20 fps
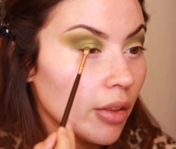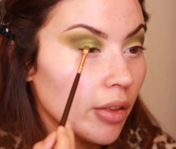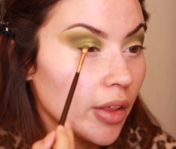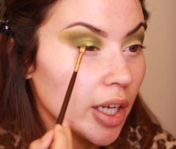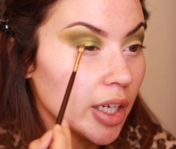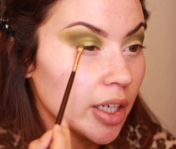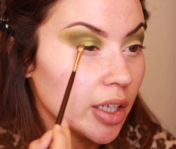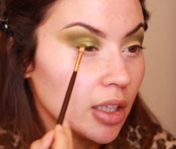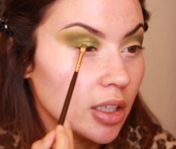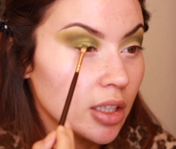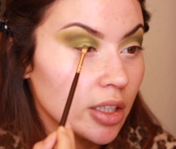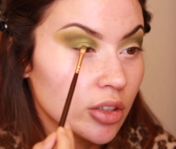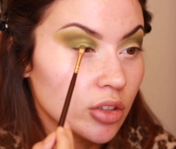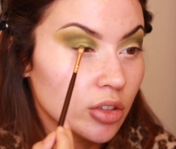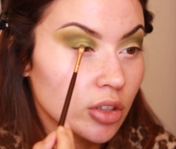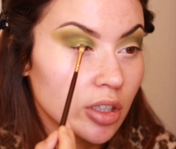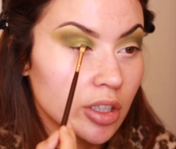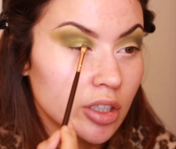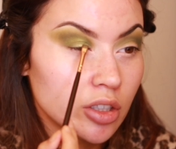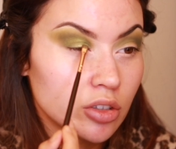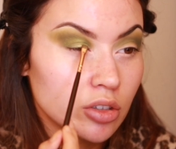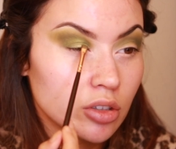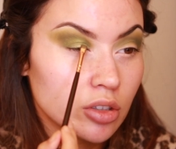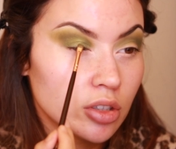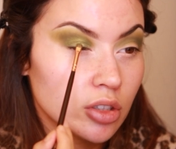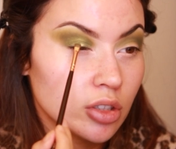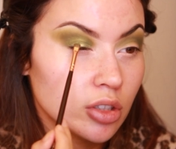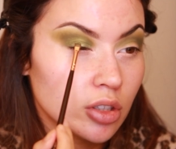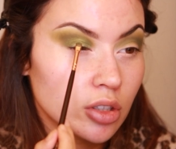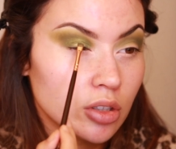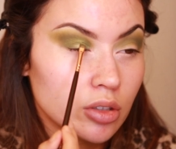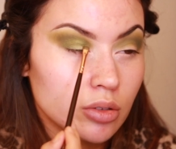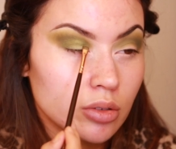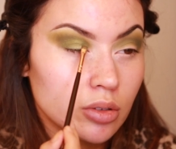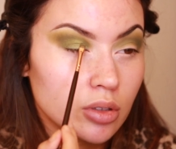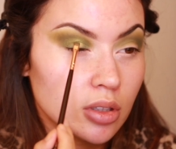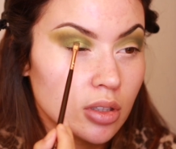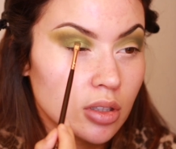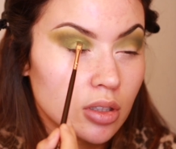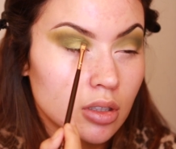they literally just
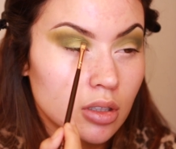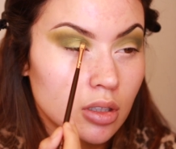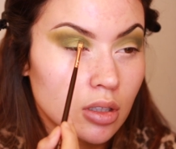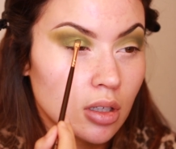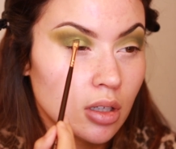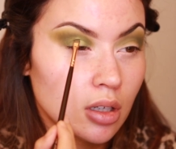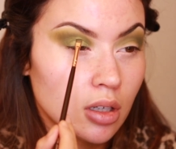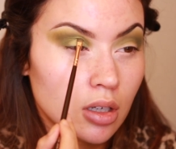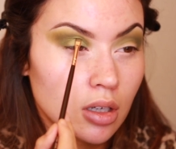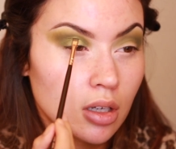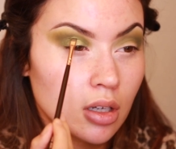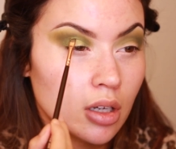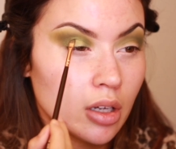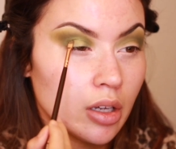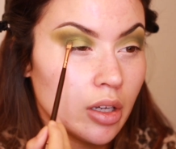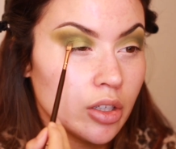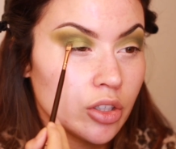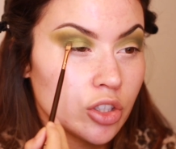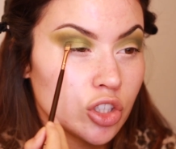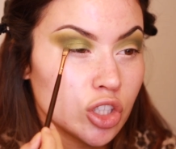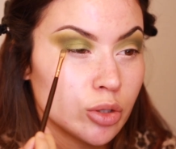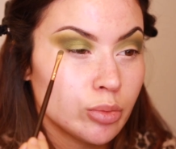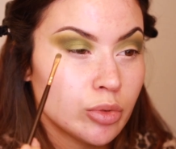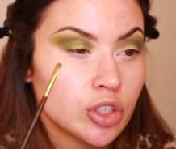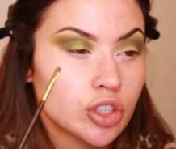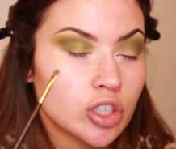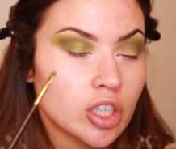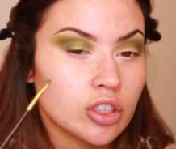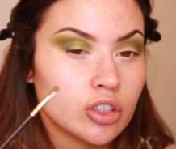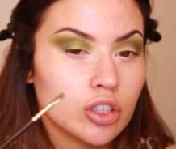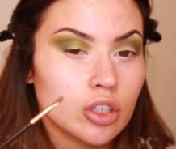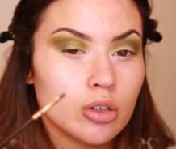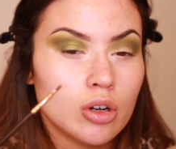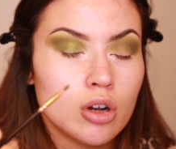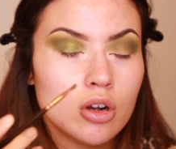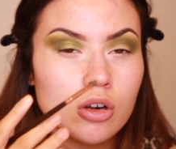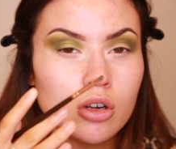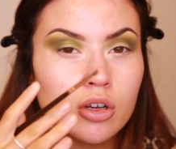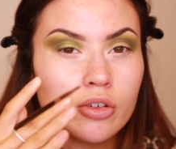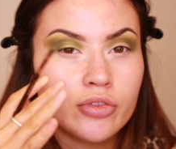use a shimmer shadow
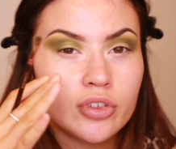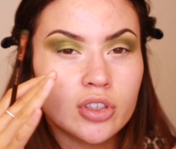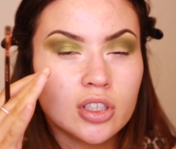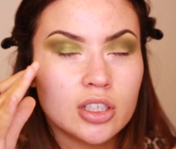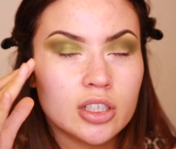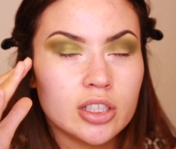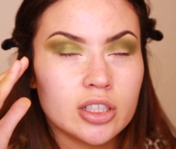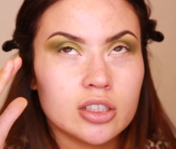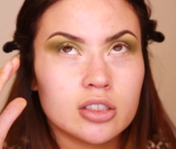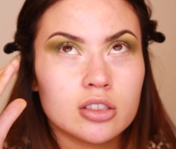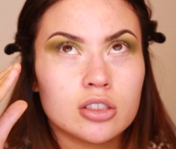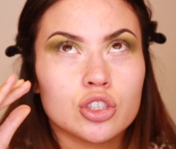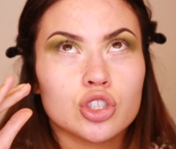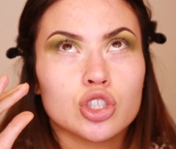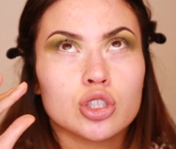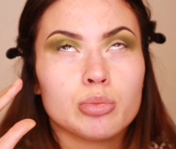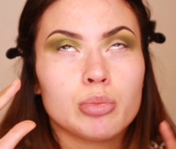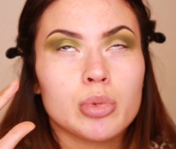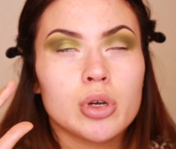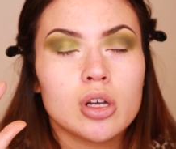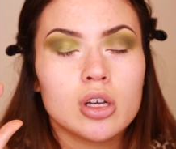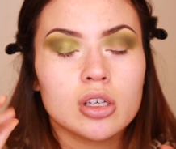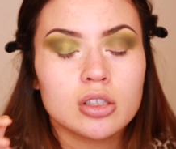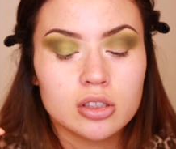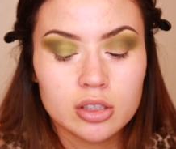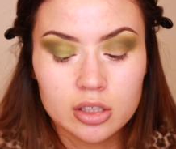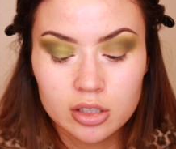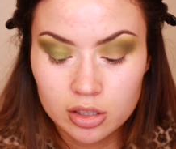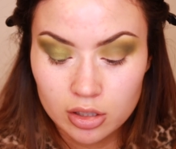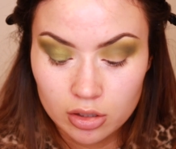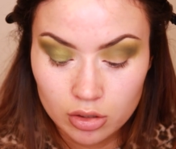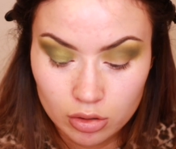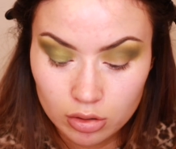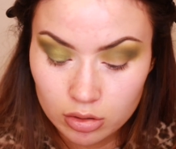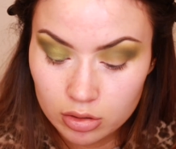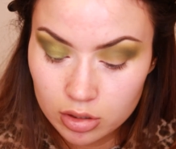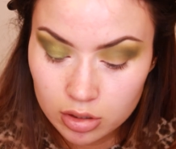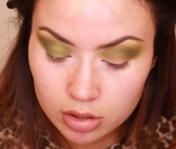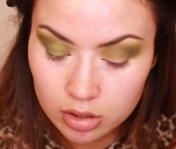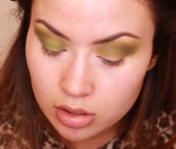all over the lid dispersed, and it
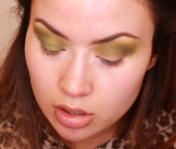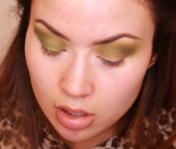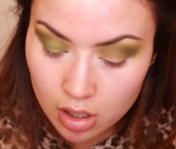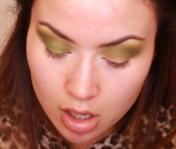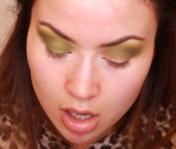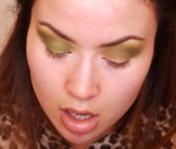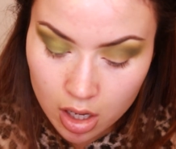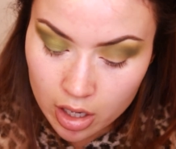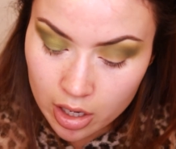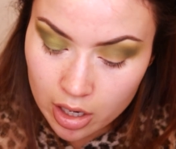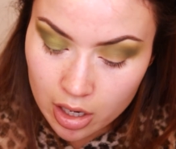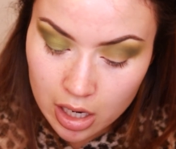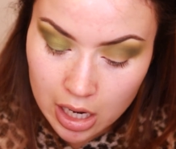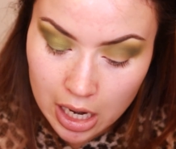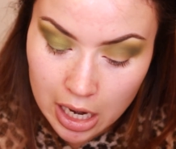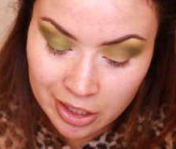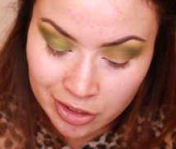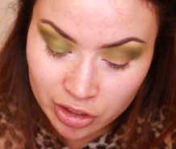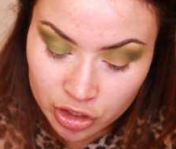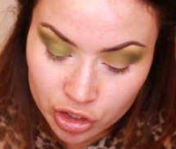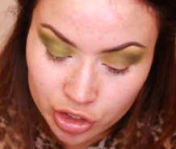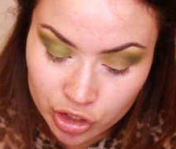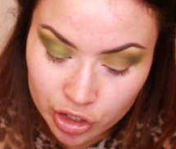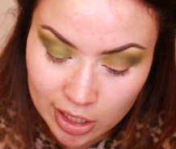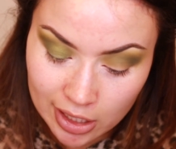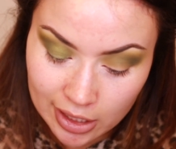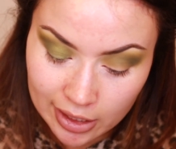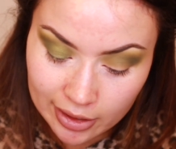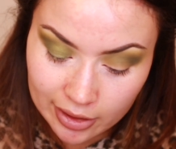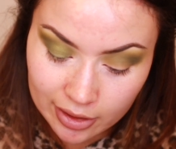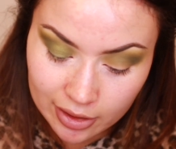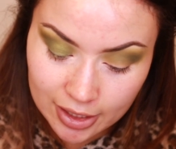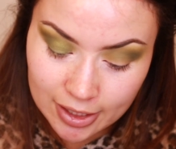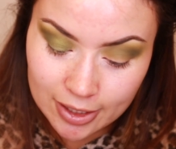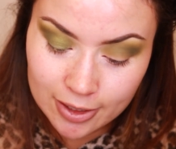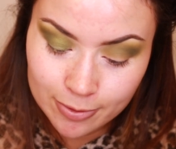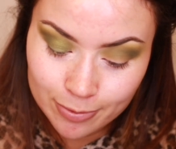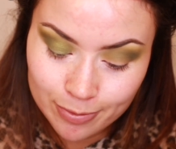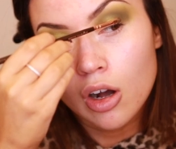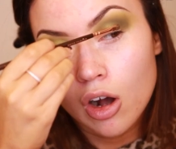looks angelic.
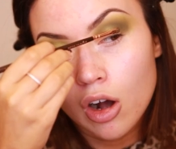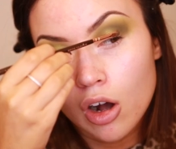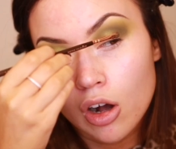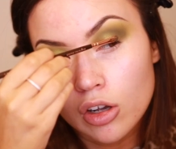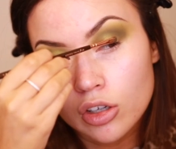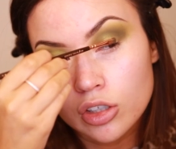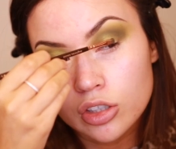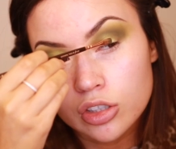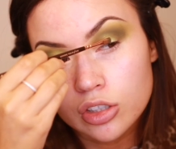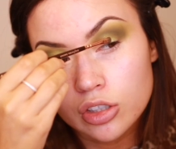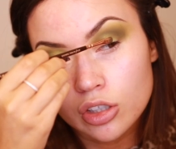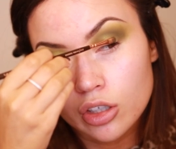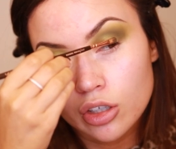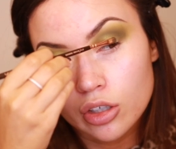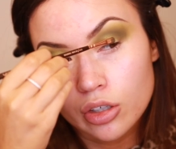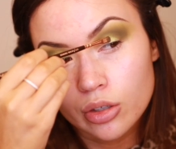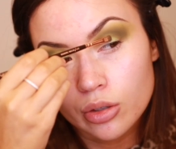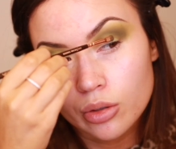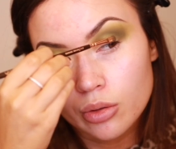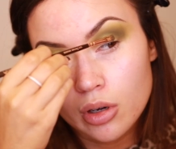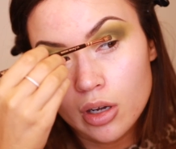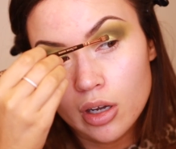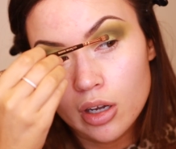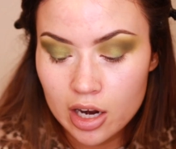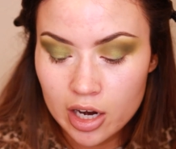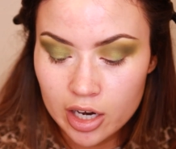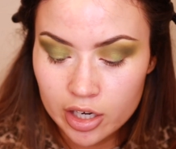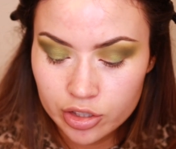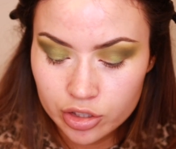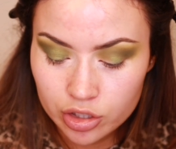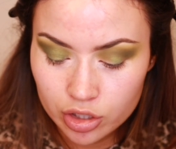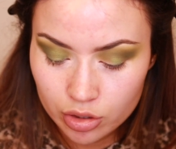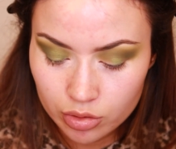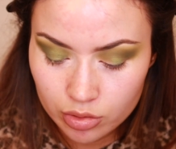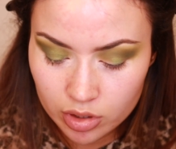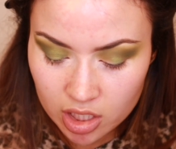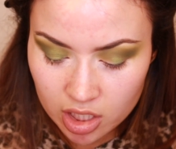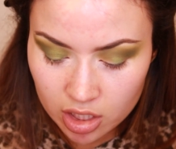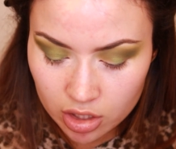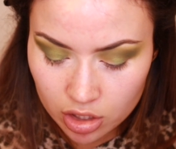Also, I
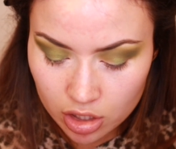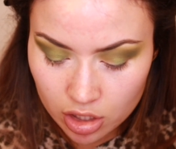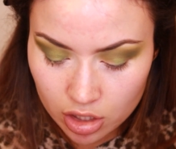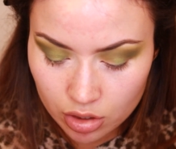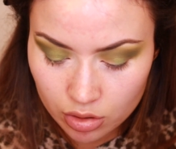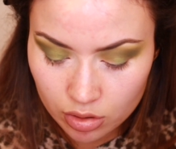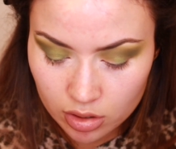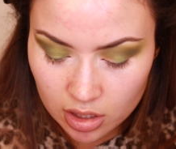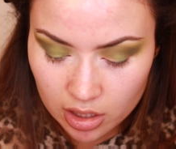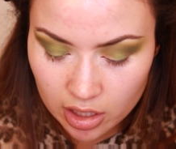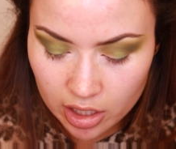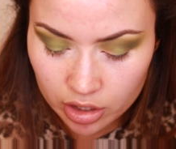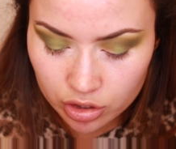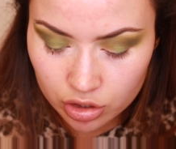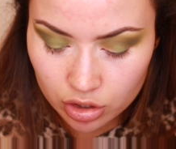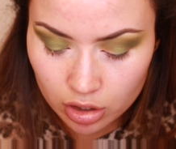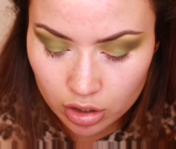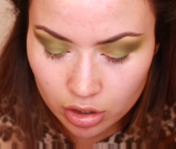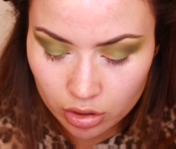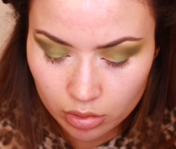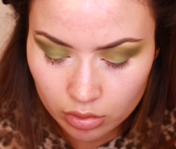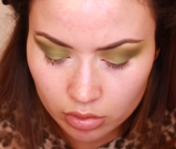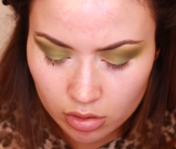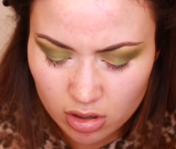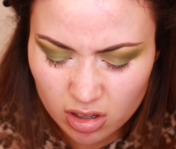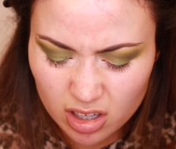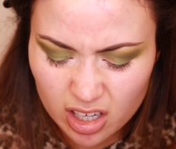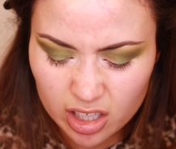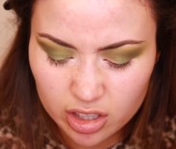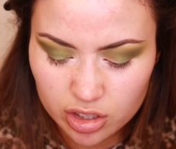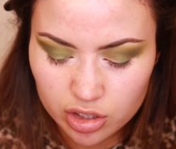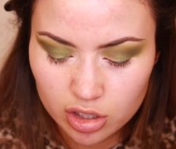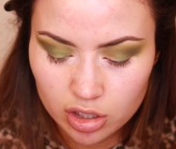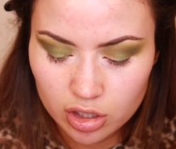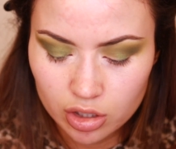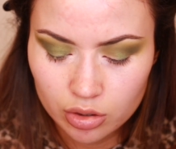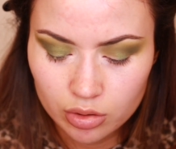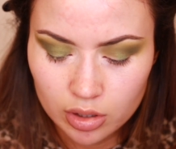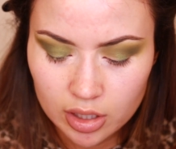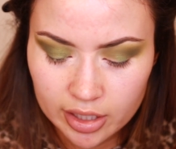don't need to use a lash glue, or not a lash
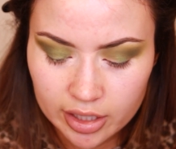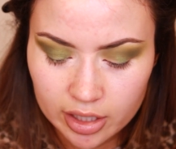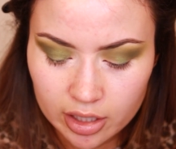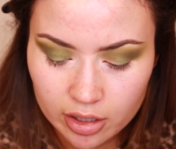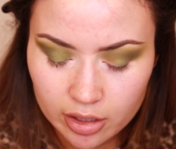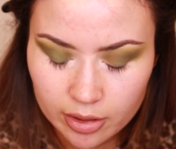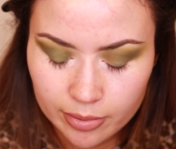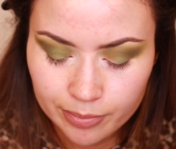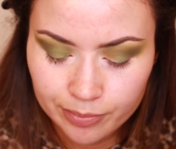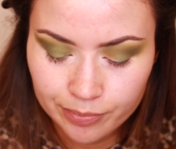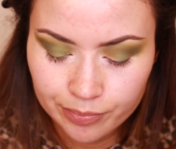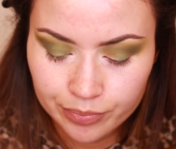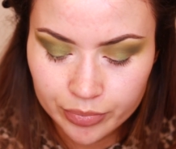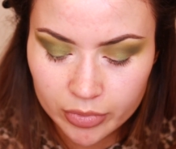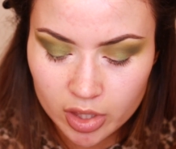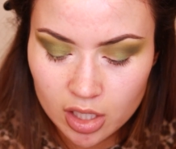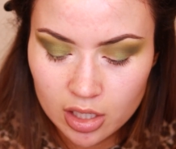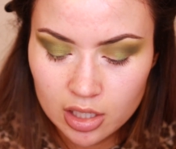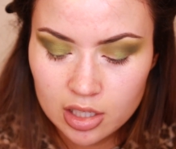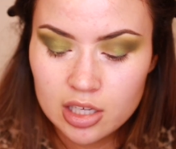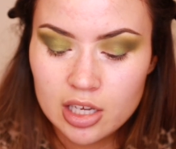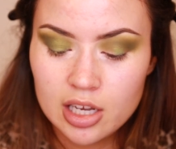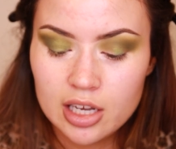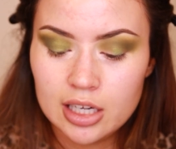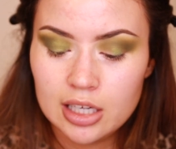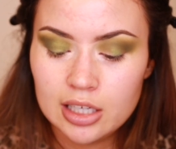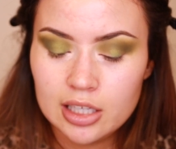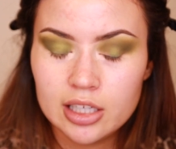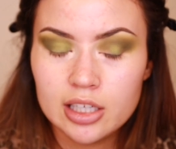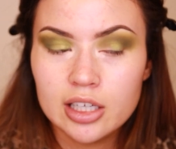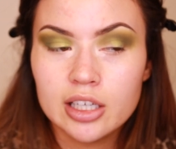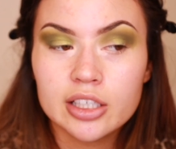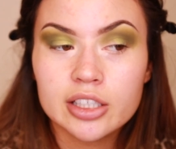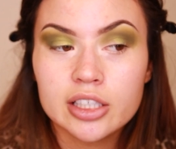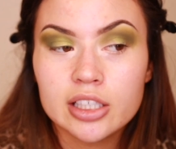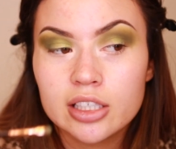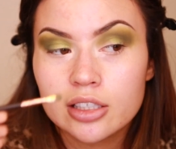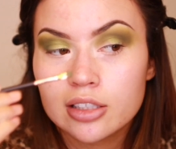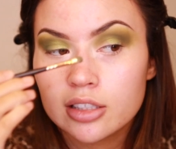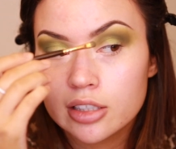glue, like a glitter
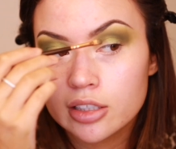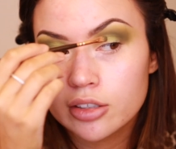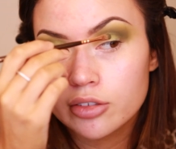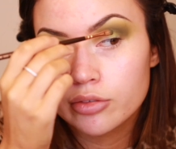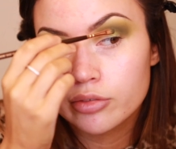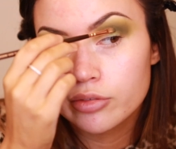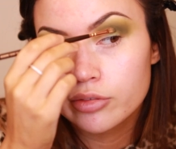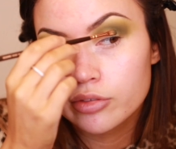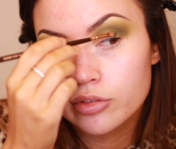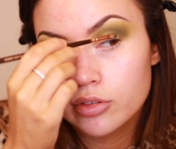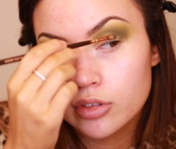adhesive,